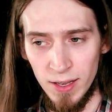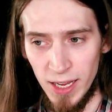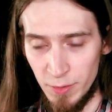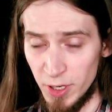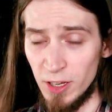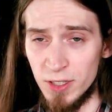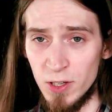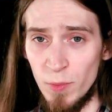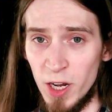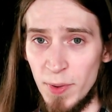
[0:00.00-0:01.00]
And because
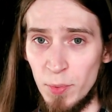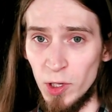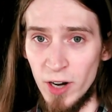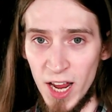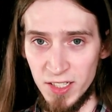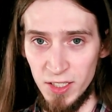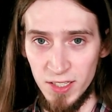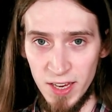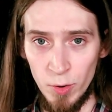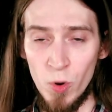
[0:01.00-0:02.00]
so many people are asking
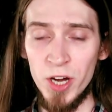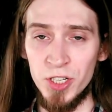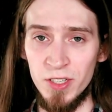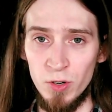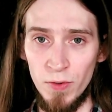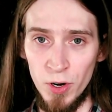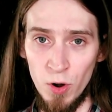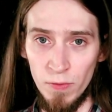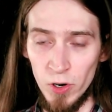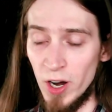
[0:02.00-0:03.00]
the same questions over and
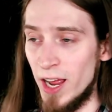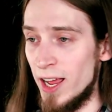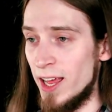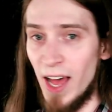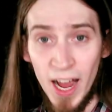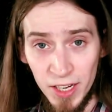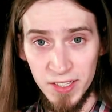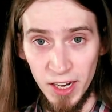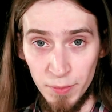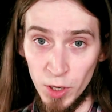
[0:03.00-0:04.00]
over, I
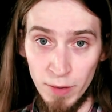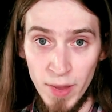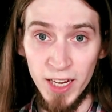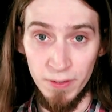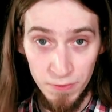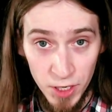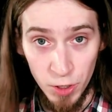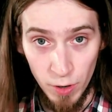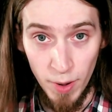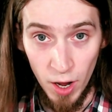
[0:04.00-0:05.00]
decided I'm gonna make a
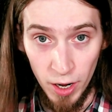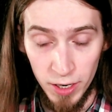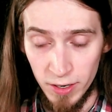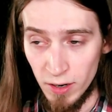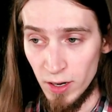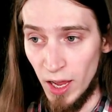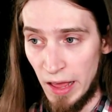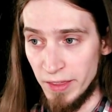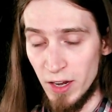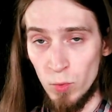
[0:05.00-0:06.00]
video about it,
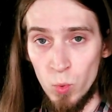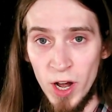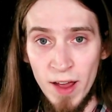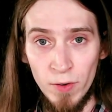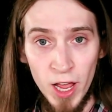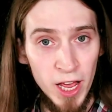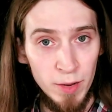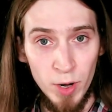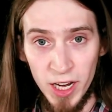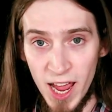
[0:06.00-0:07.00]
and then whenever
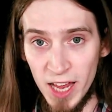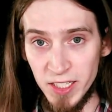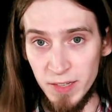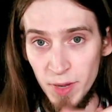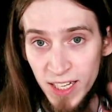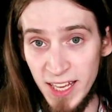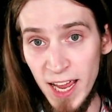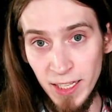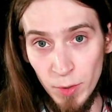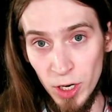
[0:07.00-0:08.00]
anybody asks them
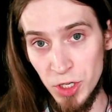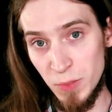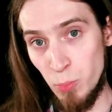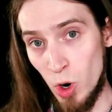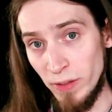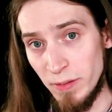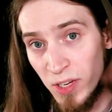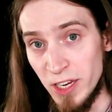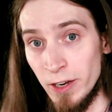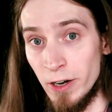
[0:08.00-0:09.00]
again, I'm gonna just point them
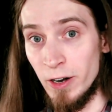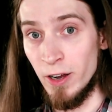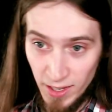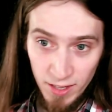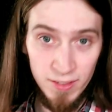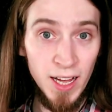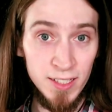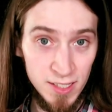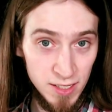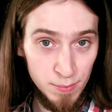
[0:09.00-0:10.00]
here, and
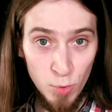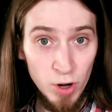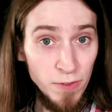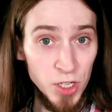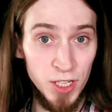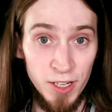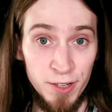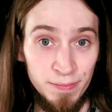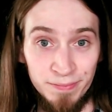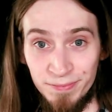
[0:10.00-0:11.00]
that's more
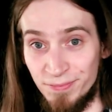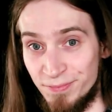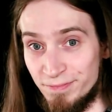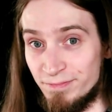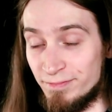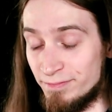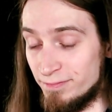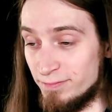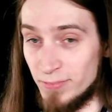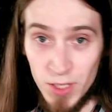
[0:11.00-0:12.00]
efficient.
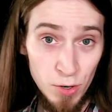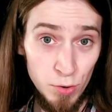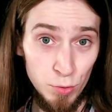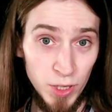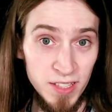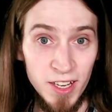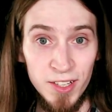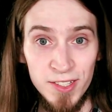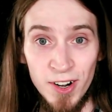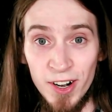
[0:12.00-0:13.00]
So let's get
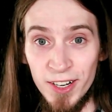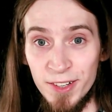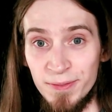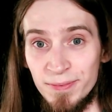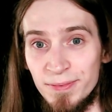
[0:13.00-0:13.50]
it started.